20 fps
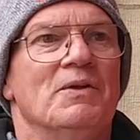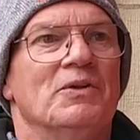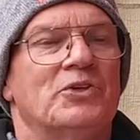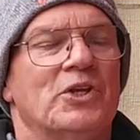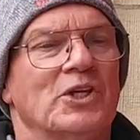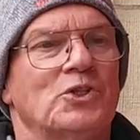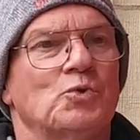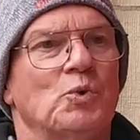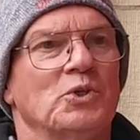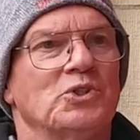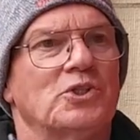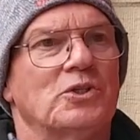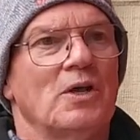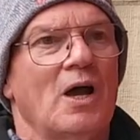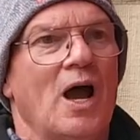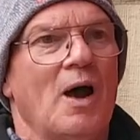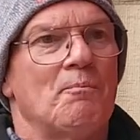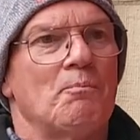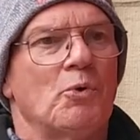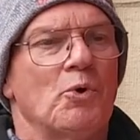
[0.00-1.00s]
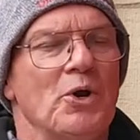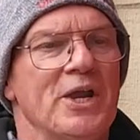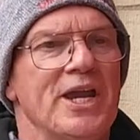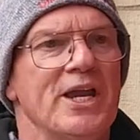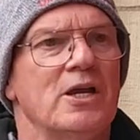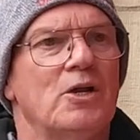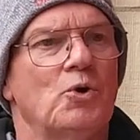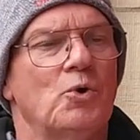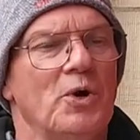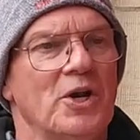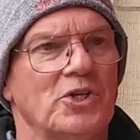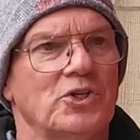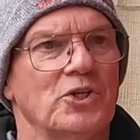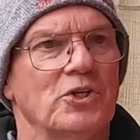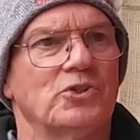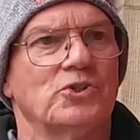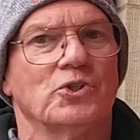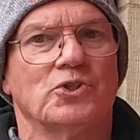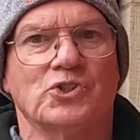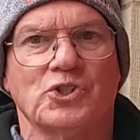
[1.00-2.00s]
This was a
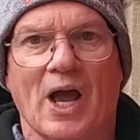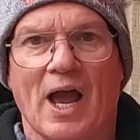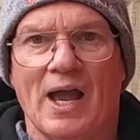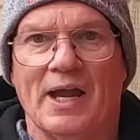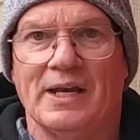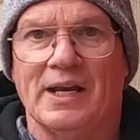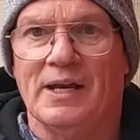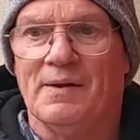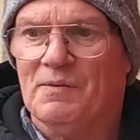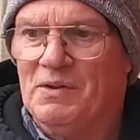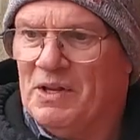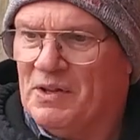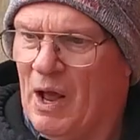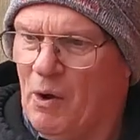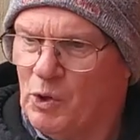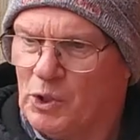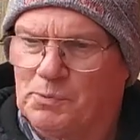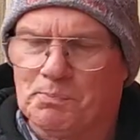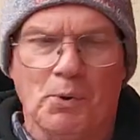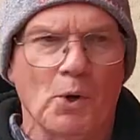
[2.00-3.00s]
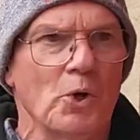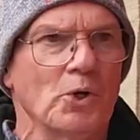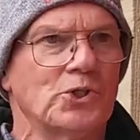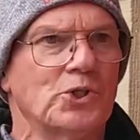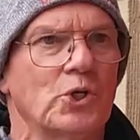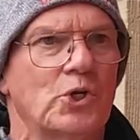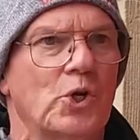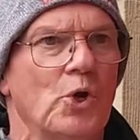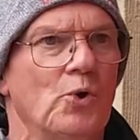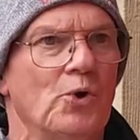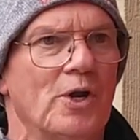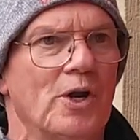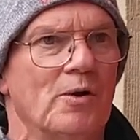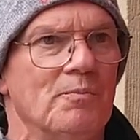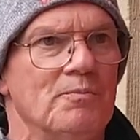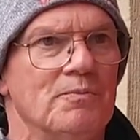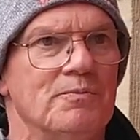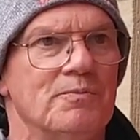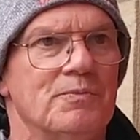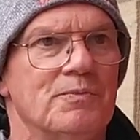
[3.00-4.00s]
pre-Christian society that was persecuting
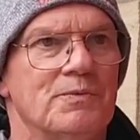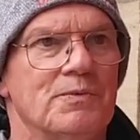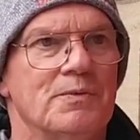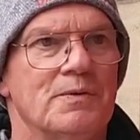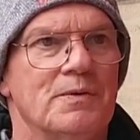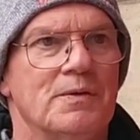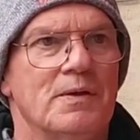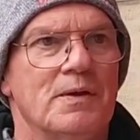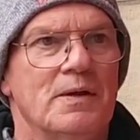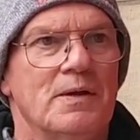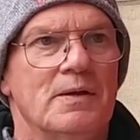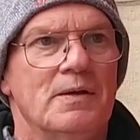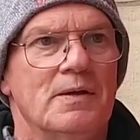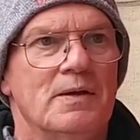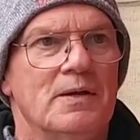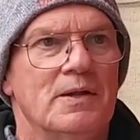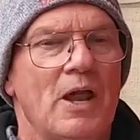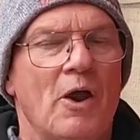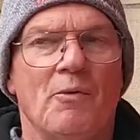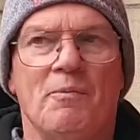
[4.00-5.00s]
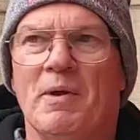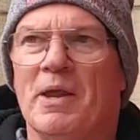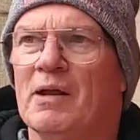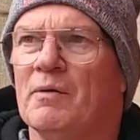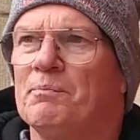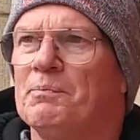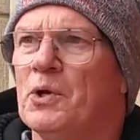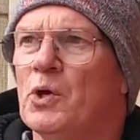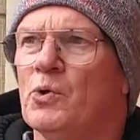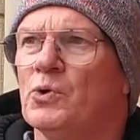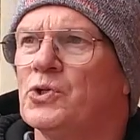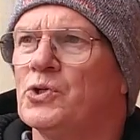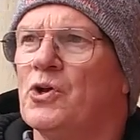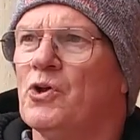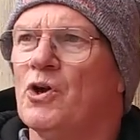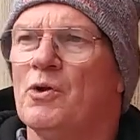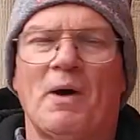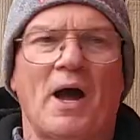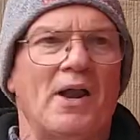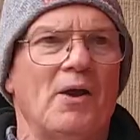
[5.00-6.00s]
them. They were being
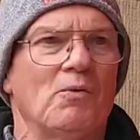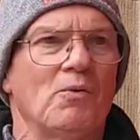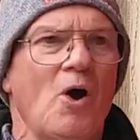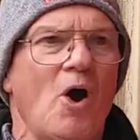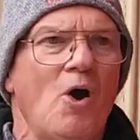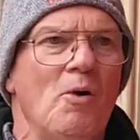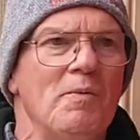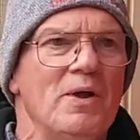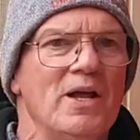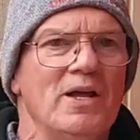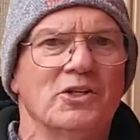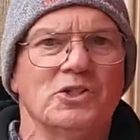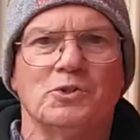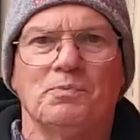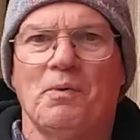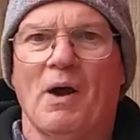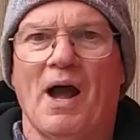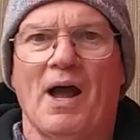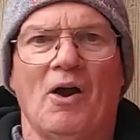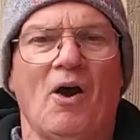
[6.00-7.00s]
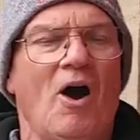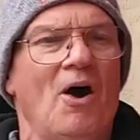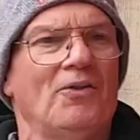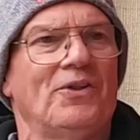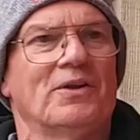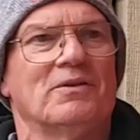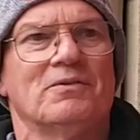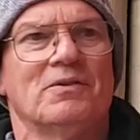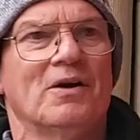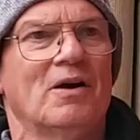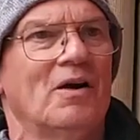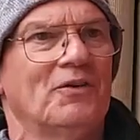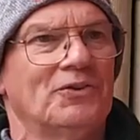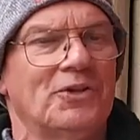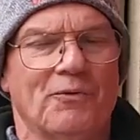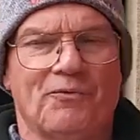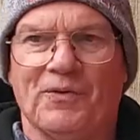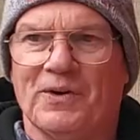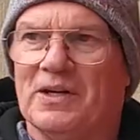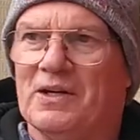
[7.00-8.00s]
persecuted by the Romans, by all the
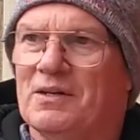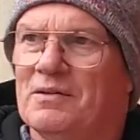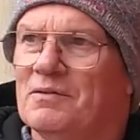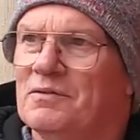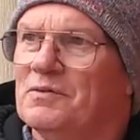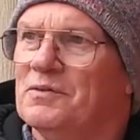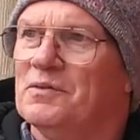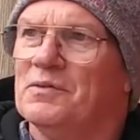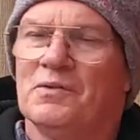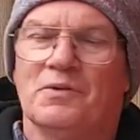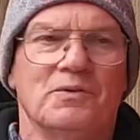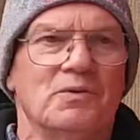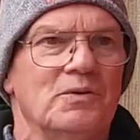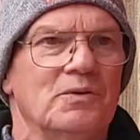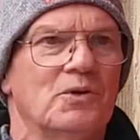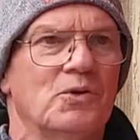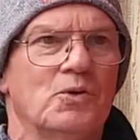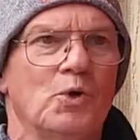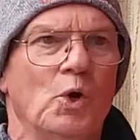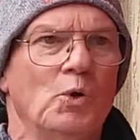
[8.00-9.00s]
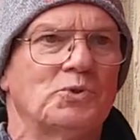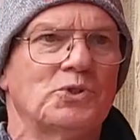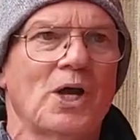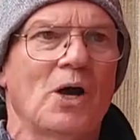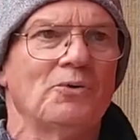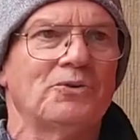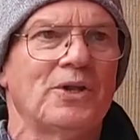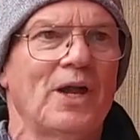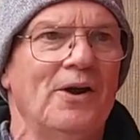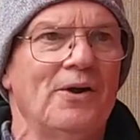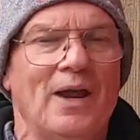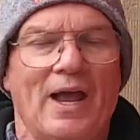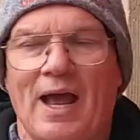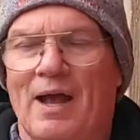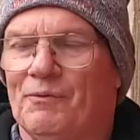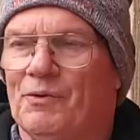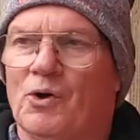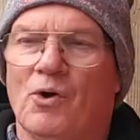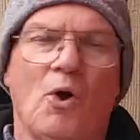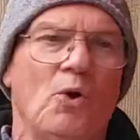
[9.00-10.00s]
different groups out there that
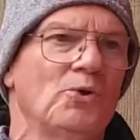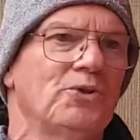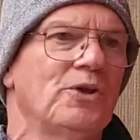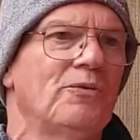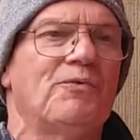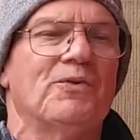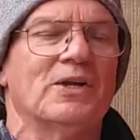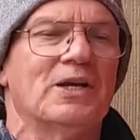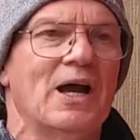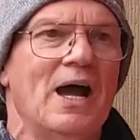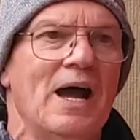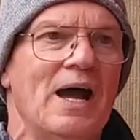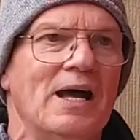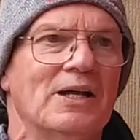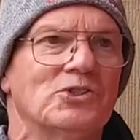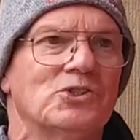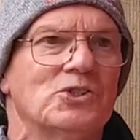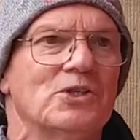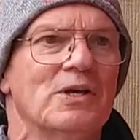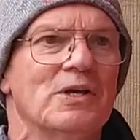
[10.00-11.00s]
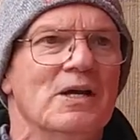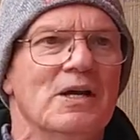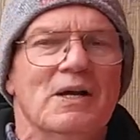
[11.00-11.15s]
have their own different gods.